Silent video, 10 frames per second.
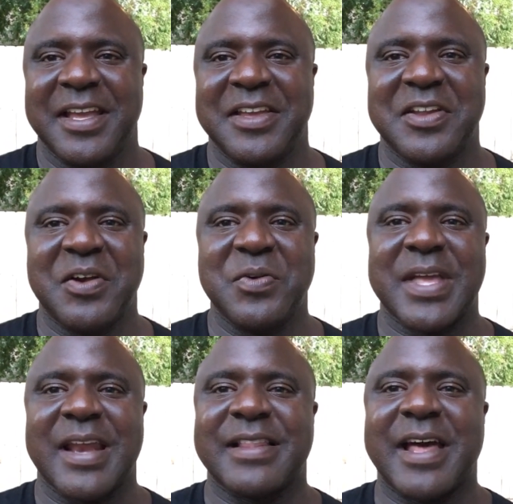You know,
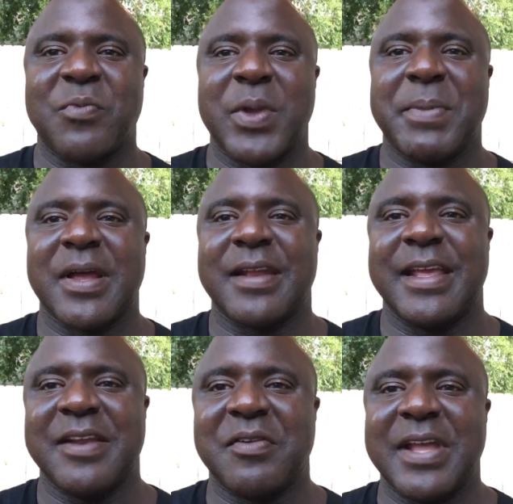got a lot of women on
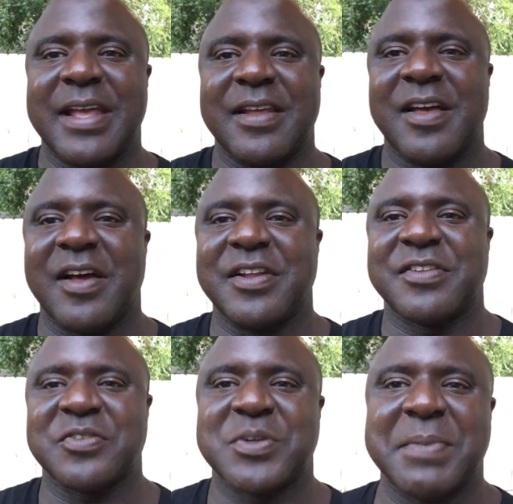the internet, on
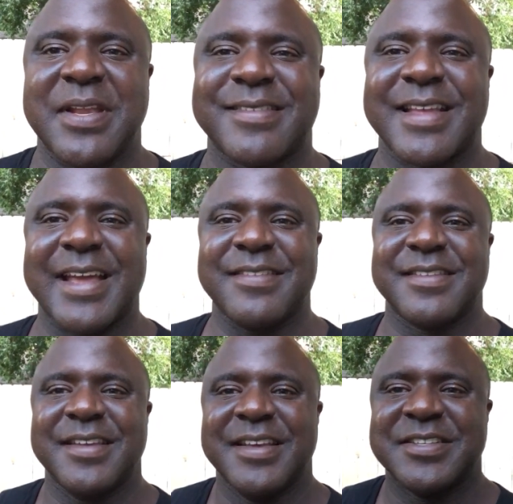these social media
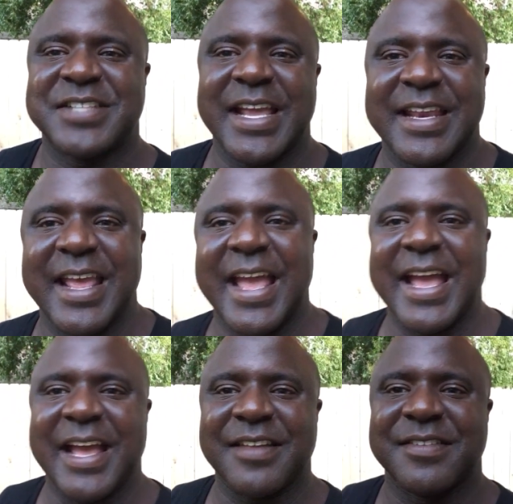sites, shaking their
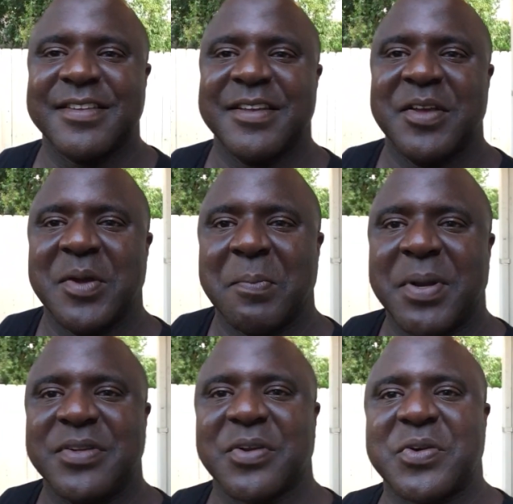ass,
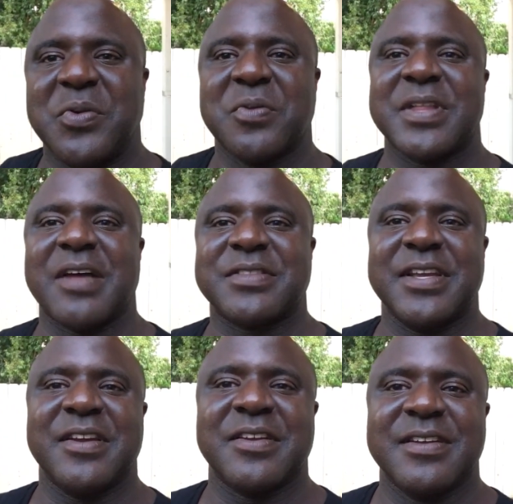putting their cooters out
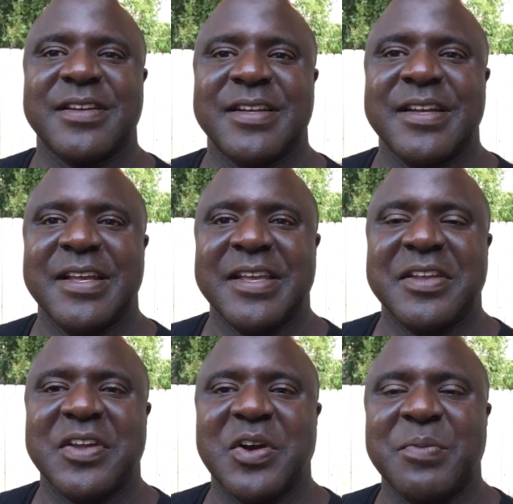there,
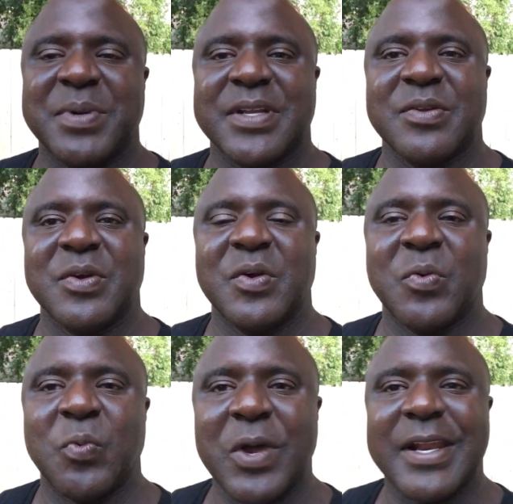you know, but
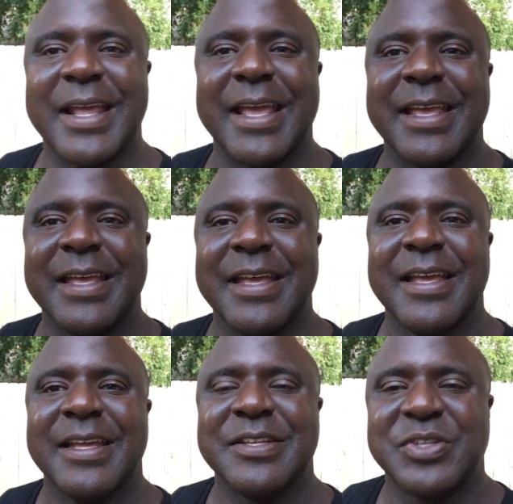what are they
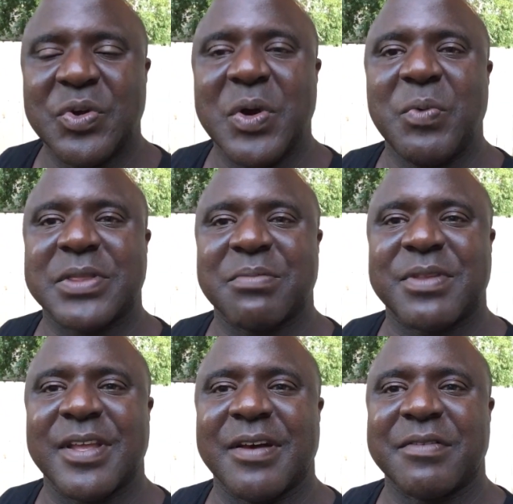doing with
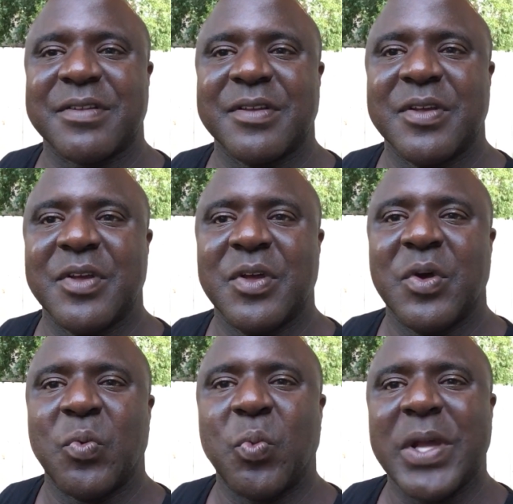themselves?
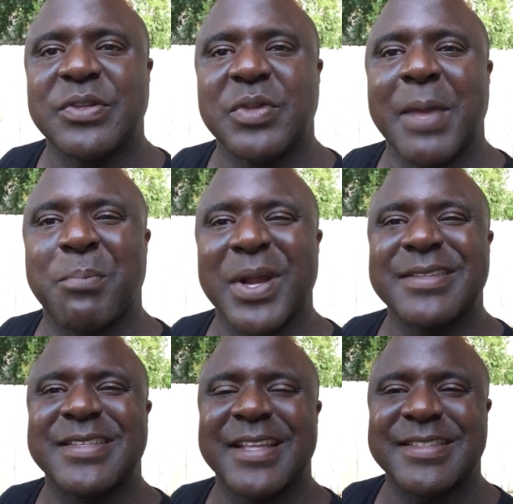What do they
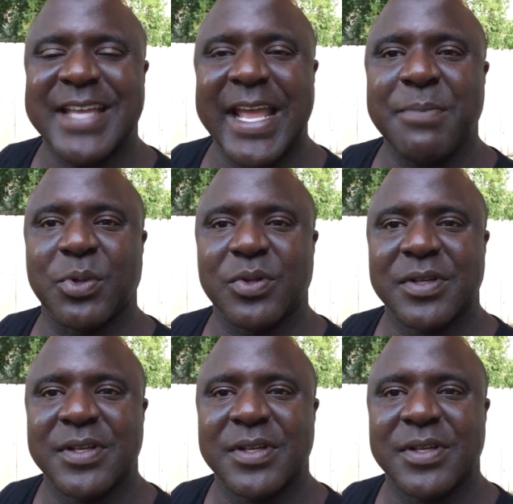bring to the table?